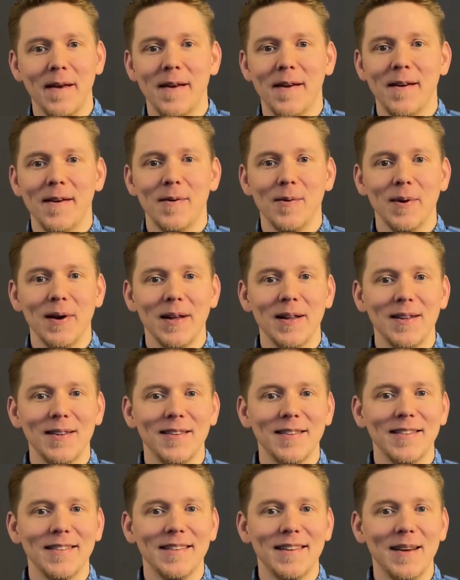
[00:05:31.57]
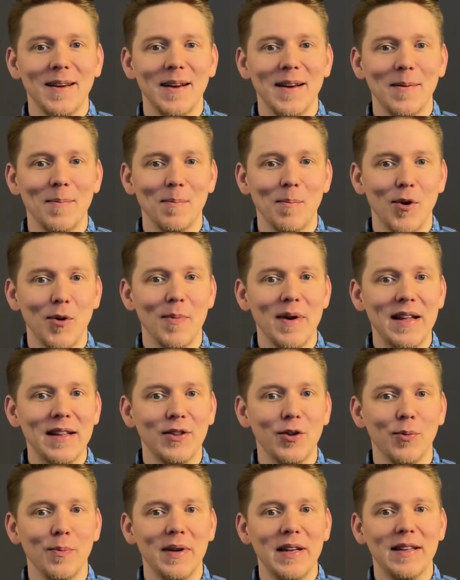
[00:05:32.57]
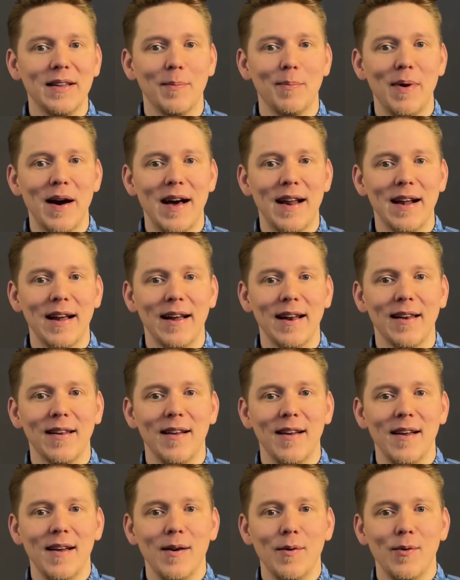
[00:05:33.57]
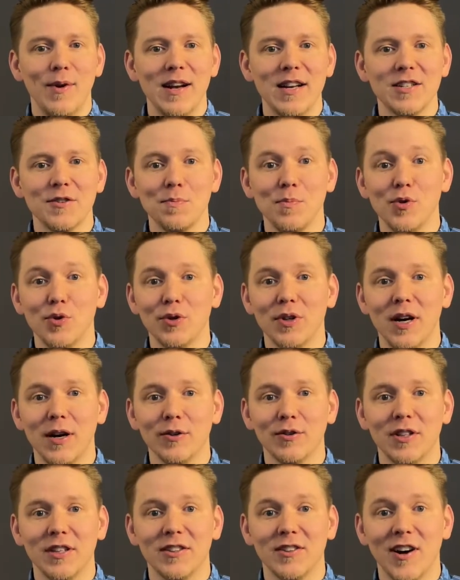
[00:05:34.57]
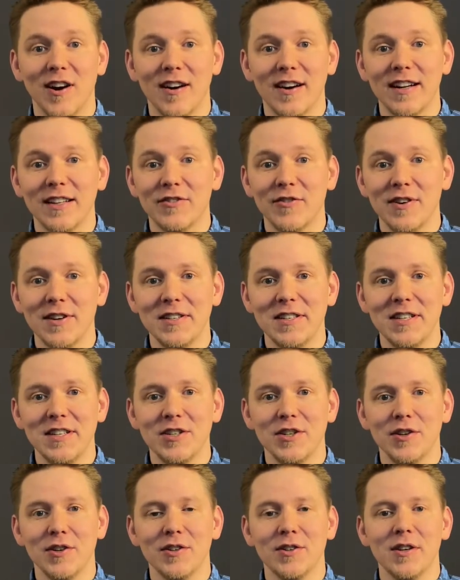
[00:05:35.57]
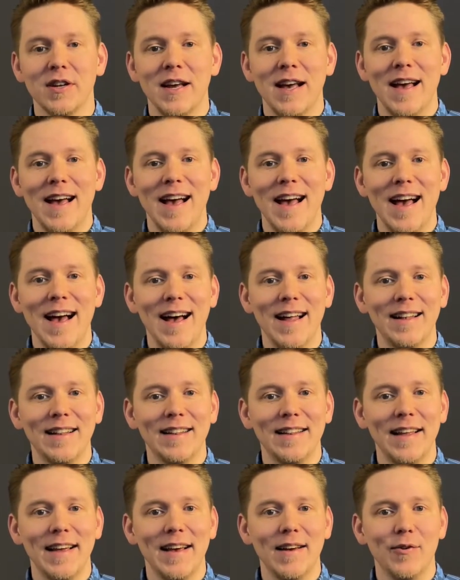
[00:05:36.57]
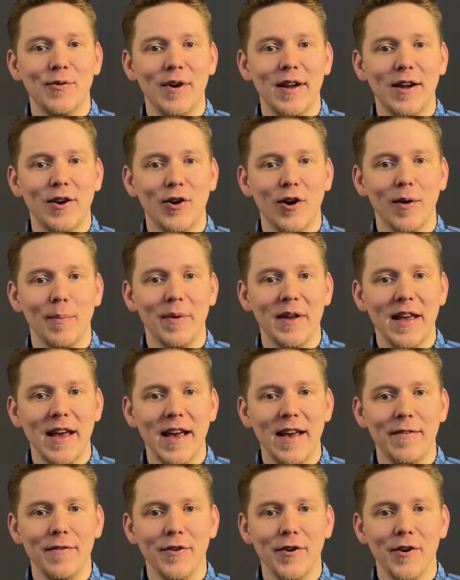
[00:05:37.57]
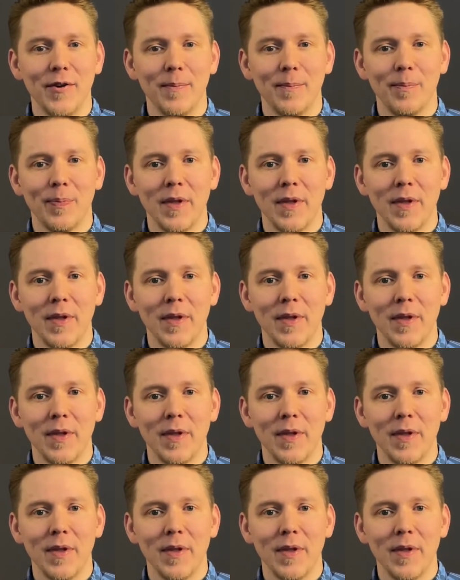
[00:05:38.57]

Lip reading: Well, the momentum in the barrel will smooth out the target transition and the recoil behavior.